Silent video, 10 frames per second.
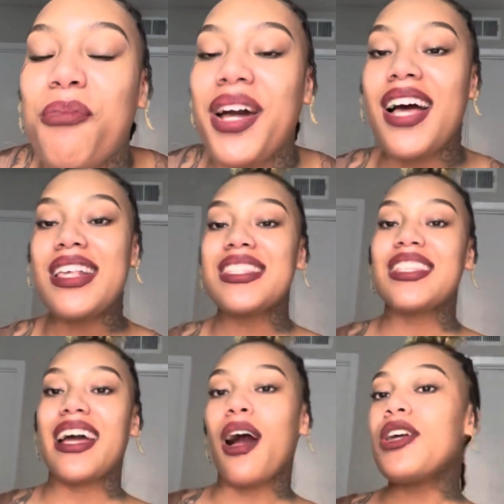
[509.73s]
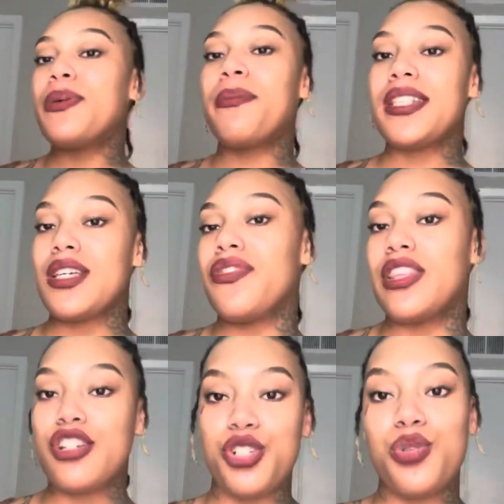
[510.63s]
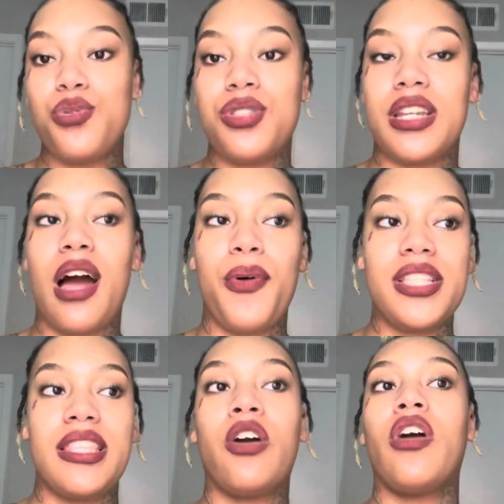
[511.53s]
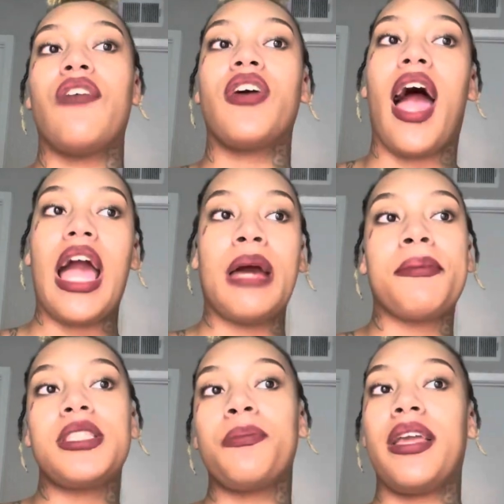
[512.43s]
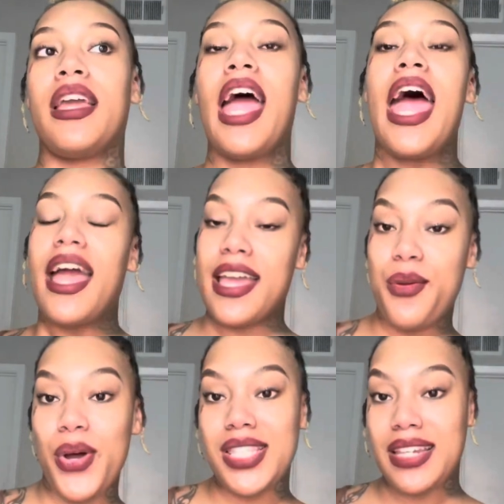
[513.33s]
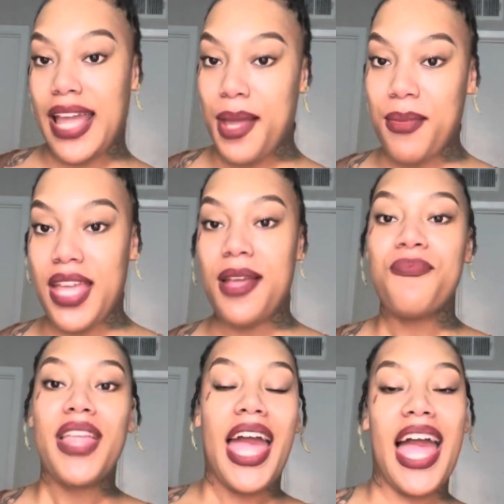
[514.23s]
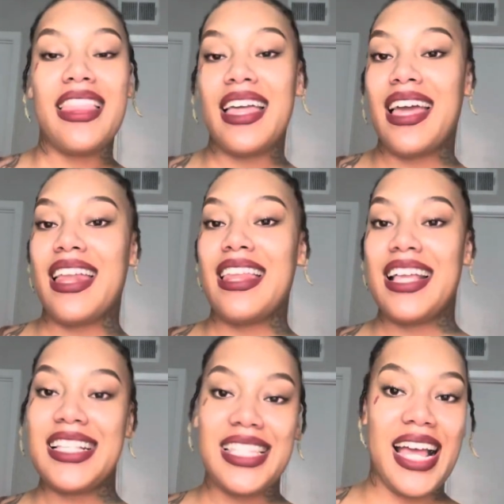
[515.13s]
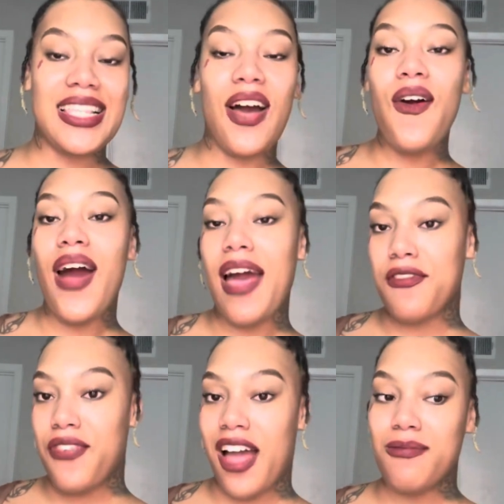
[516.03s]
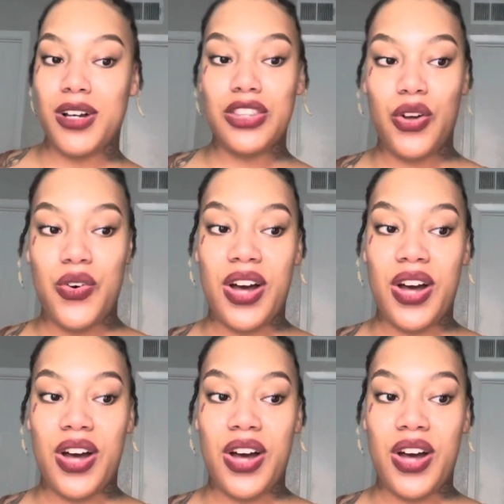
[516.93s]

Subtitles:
Because, like, I always put myself in their shoes. And I always think, okay, if a guy come up to me and he wants to date me. And then he says, oh, I have a 5-month-old.